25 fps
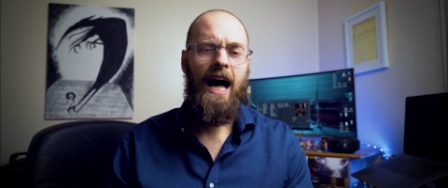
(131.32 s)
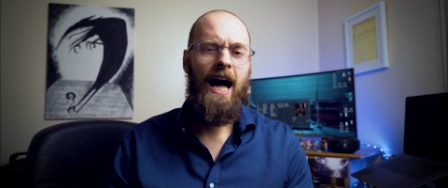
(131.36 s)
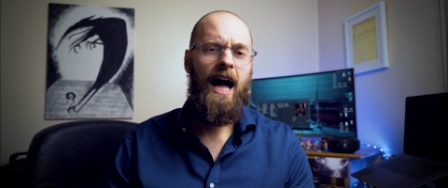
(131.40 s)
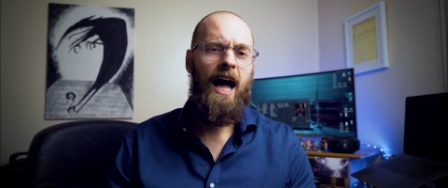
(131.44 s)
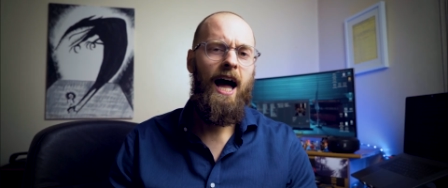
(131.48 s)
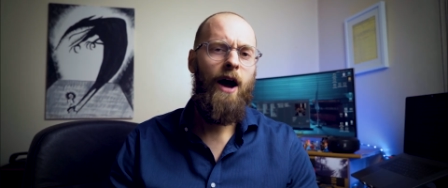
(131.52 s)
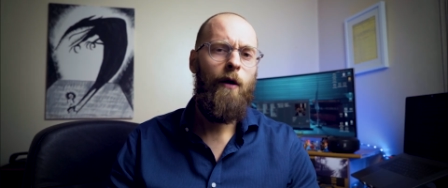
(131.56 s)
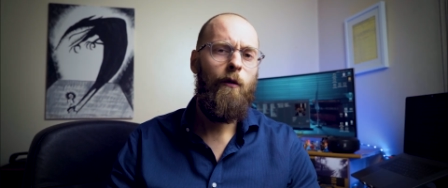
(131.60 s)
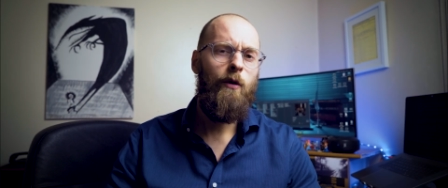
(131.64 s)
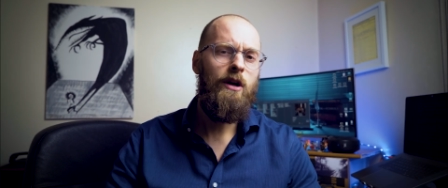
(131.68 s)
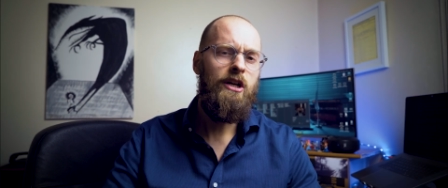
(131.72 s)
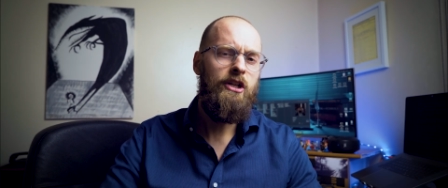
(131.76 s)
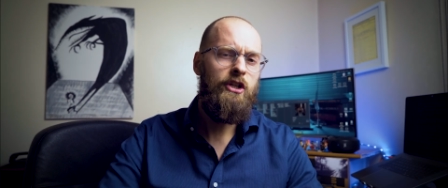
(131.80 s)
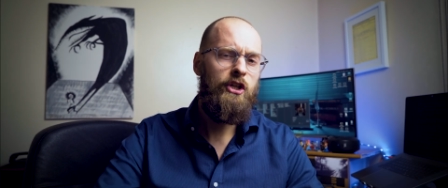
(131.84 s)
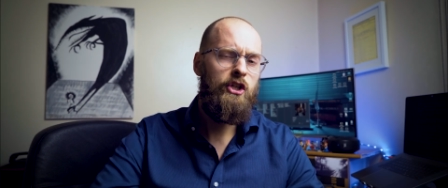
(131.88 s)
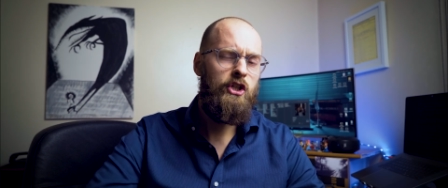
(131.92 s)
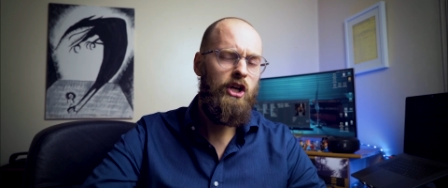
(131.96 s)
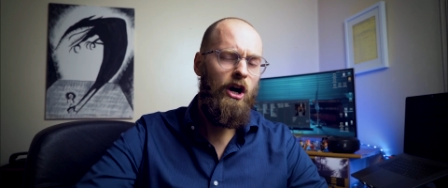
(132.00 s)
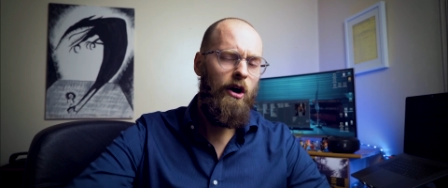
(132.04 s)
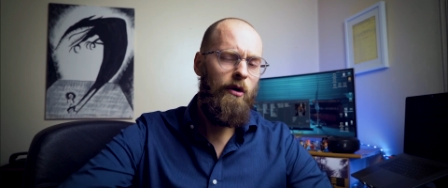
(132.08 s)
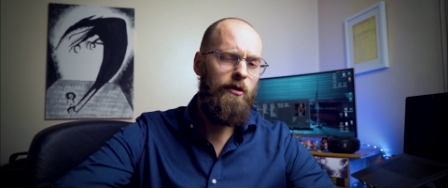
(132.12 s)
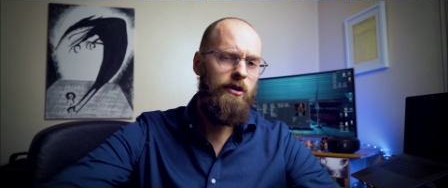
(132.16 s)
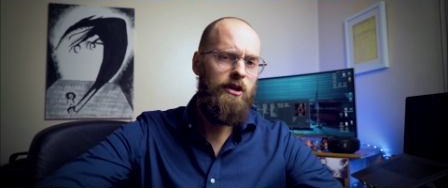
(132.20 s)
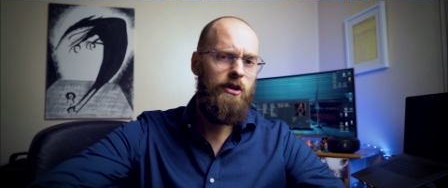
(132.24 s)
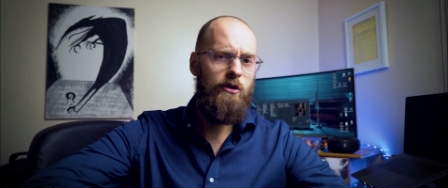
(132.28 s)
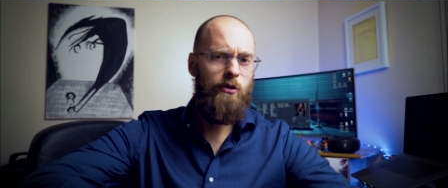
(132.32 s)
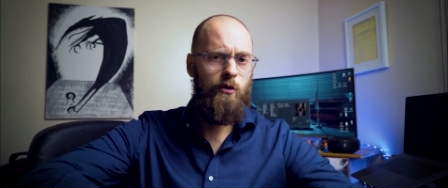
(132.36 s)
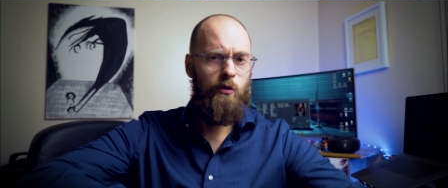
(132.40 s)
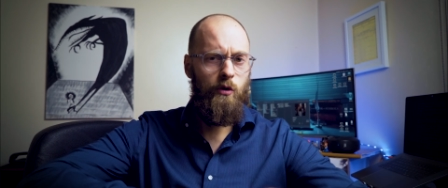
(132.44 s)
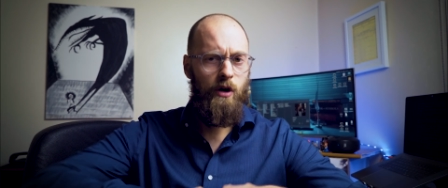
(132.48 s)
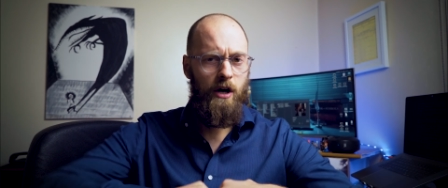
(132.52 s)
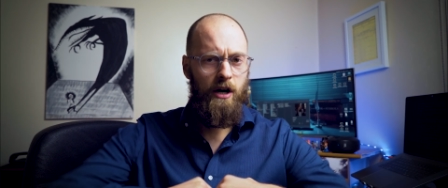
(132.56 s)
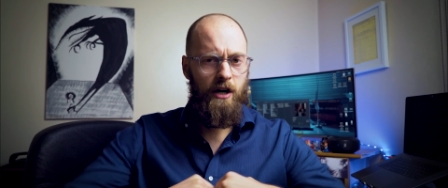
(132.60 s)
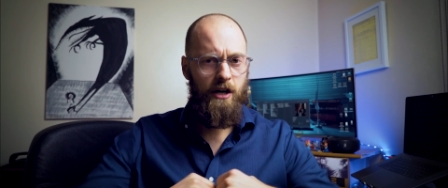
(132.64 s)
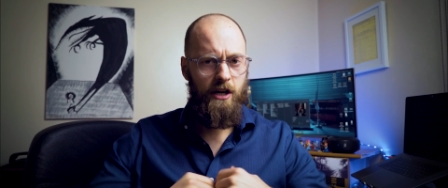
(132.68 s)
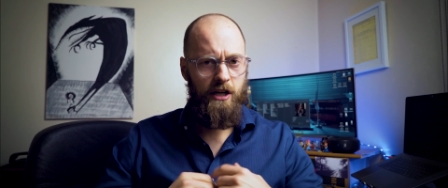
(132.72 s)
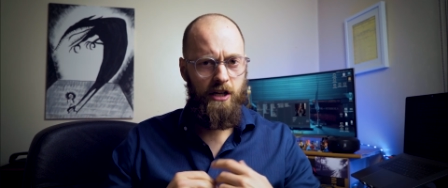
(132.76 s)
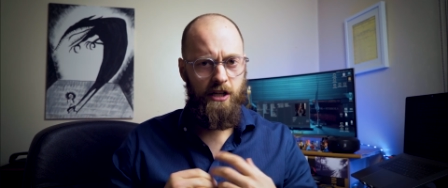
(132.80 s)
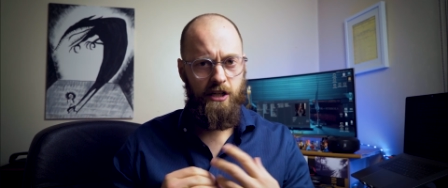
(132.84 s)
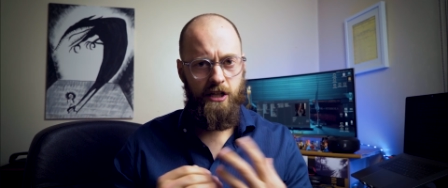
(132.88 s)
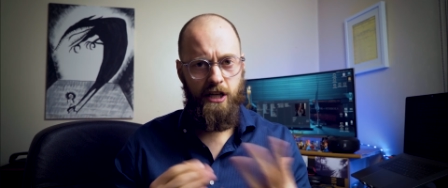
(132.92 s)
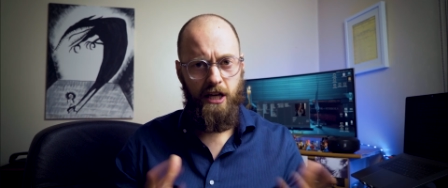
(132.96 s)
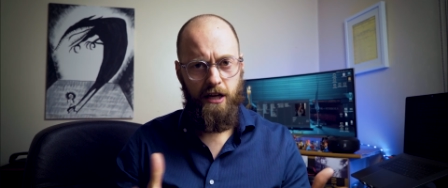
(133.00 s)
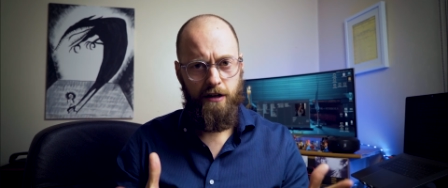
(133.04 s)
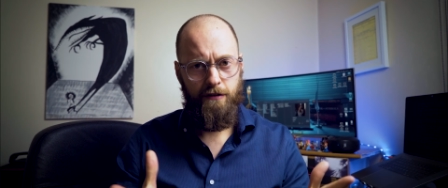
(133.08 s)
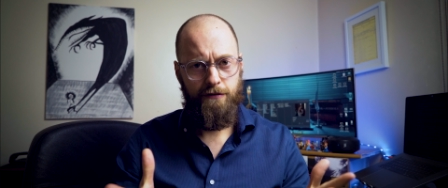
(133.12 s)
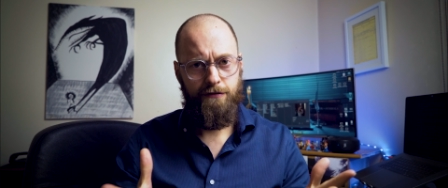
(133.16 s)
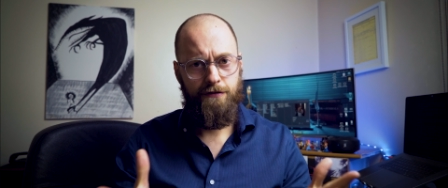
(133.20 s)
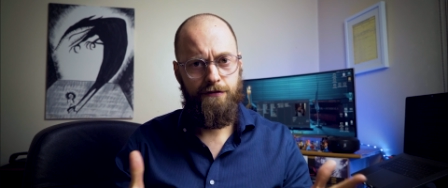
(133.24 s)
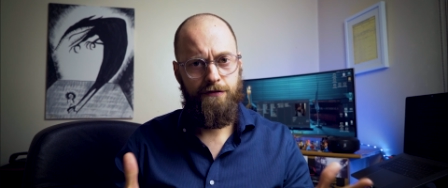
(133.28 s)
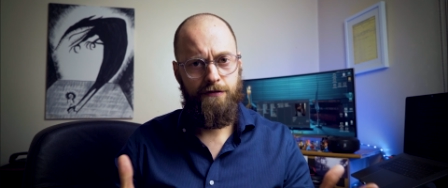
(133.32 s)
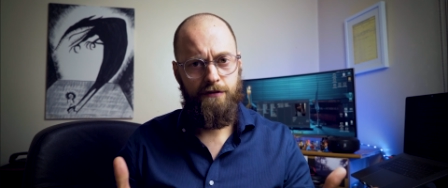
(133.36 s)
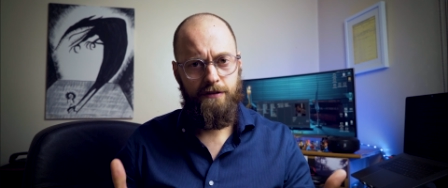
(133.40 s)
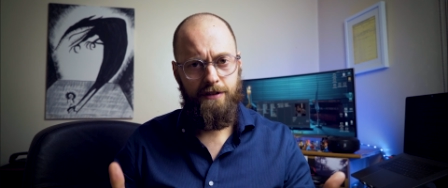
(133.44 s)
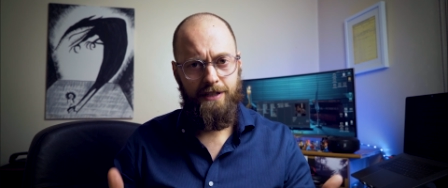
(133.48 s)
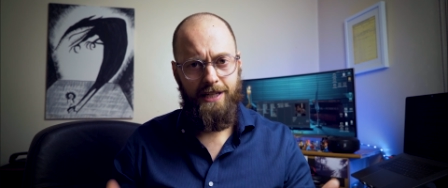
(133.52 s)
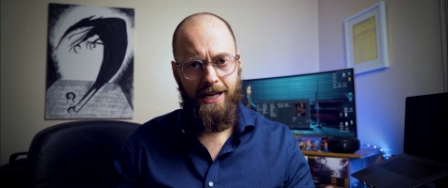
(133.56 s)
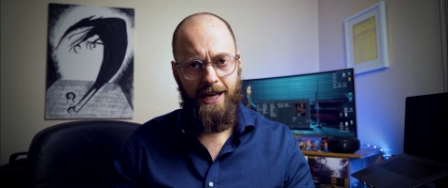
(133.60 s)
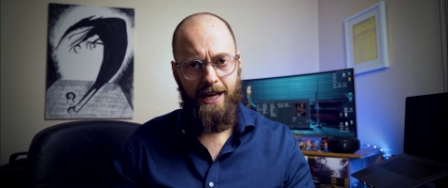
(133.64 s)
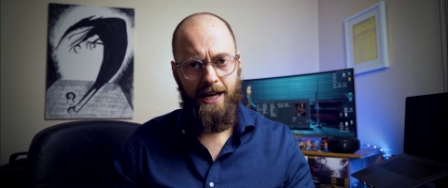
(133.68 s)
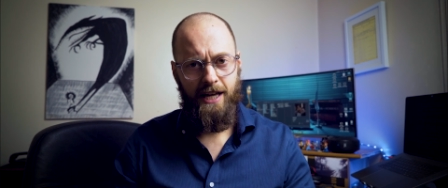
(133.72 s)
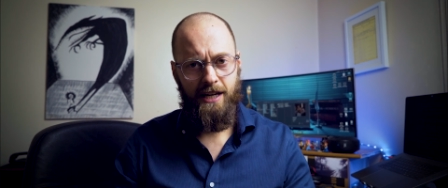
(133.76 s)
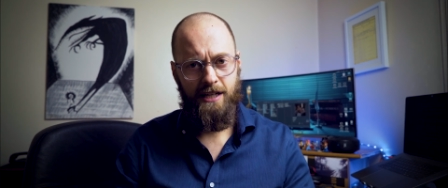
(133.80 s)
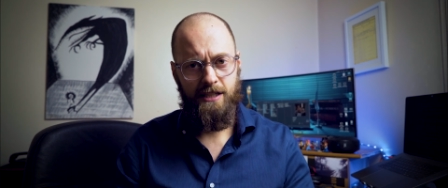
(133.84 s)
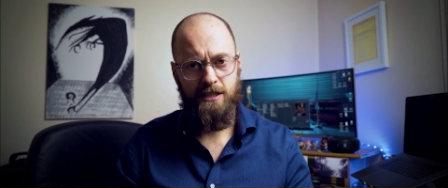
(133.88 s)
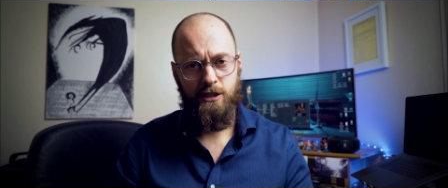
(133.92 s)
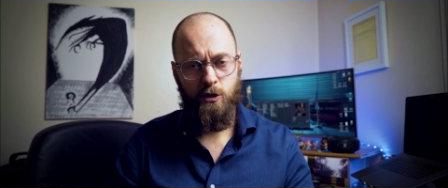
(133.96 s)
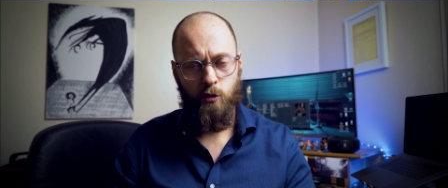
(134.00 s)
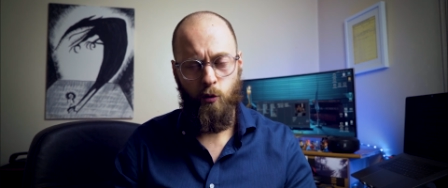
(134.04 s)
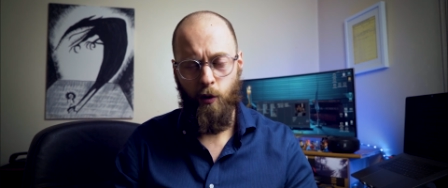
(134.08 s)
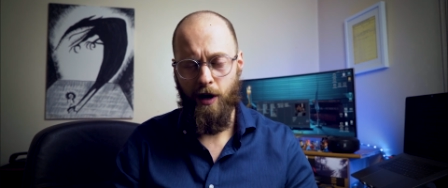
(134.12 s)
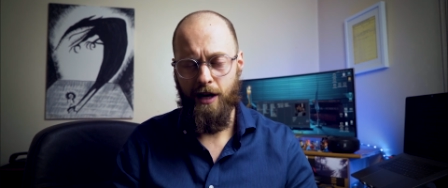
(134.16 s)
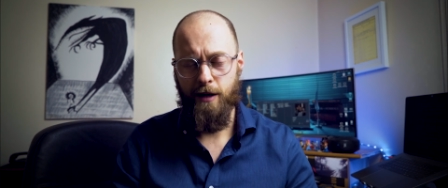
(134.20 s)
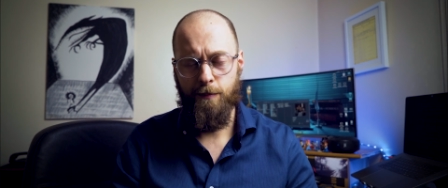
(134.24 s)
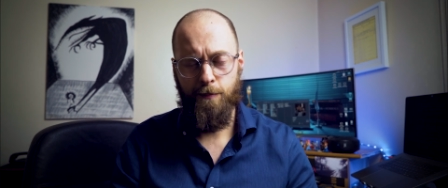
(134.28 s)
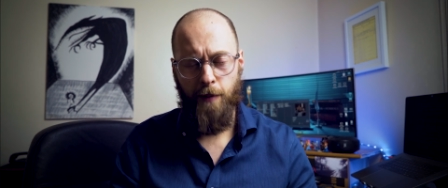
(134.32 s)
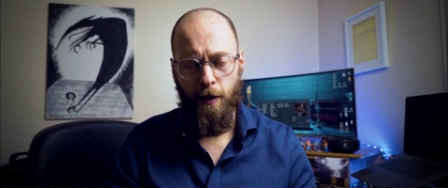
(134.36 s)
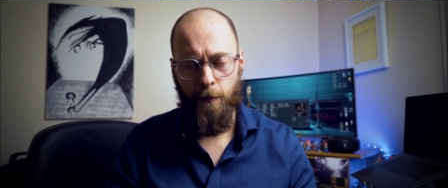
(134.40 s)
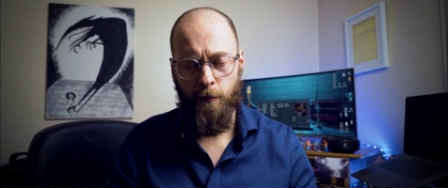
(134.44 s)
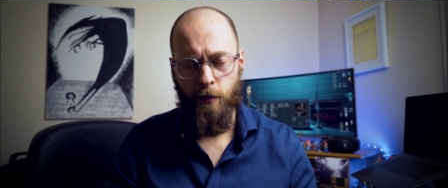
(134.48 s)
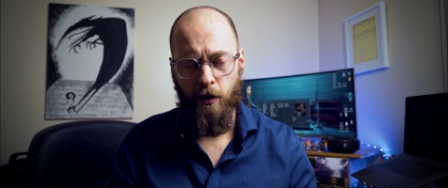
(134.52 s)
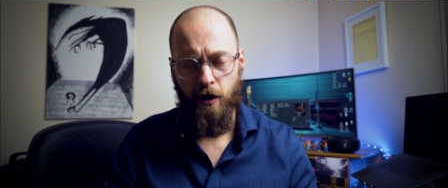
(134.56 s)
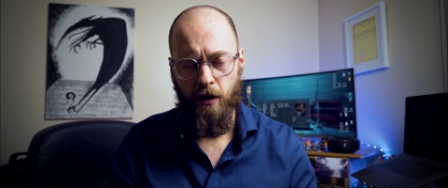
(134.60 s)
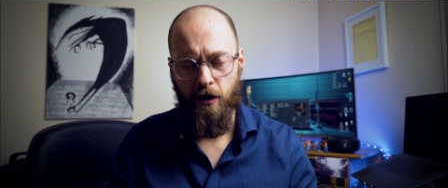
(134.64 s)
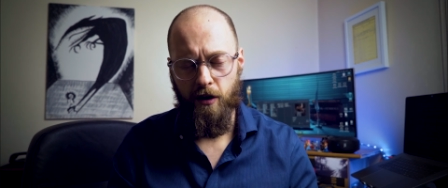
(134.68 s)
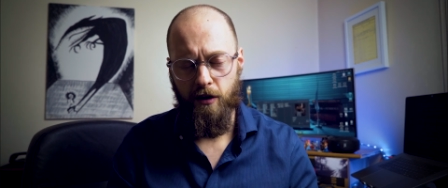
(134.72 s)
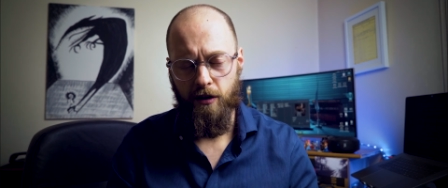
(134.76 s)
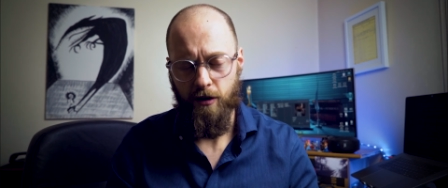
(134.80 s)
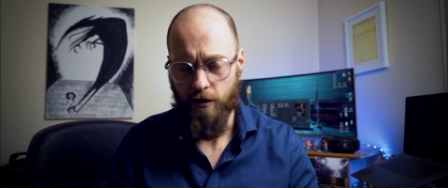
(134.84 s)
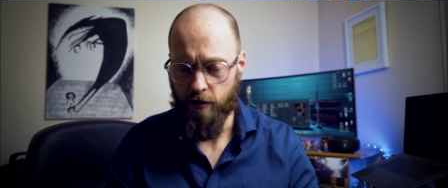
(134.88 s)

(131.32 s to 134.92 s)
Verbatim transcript: I will show you a GIF that is quite popular,